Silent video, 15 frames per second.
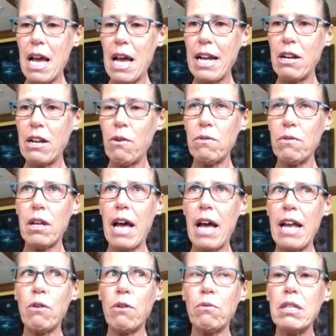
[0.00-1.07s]
I
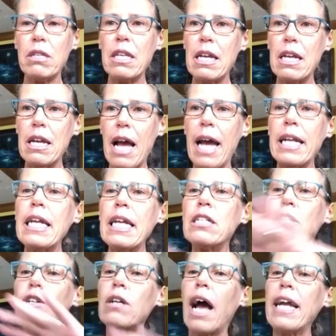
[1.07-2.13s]
need
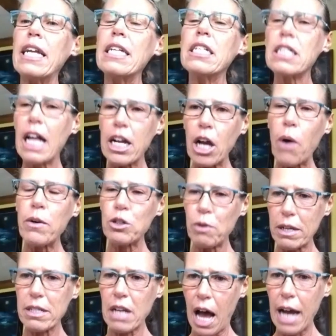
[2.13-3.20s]
to let go and
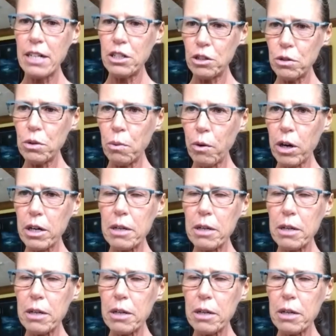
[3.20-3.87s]
trust God to do the work.